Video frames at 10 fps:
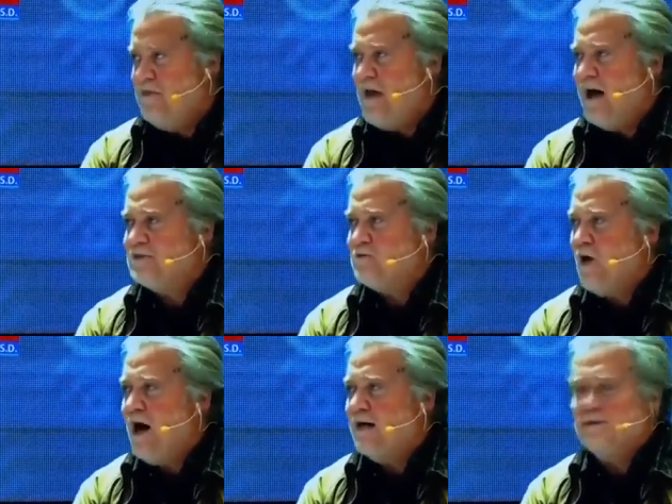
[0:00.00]
That's
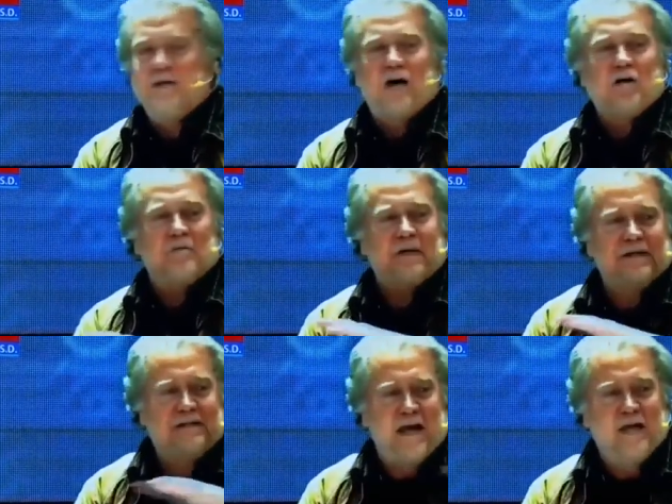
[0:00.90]
why it's not going to
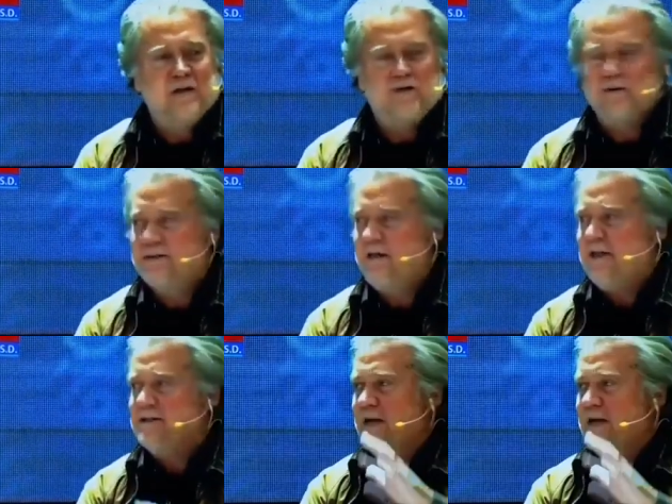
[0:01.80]
be 10 new states.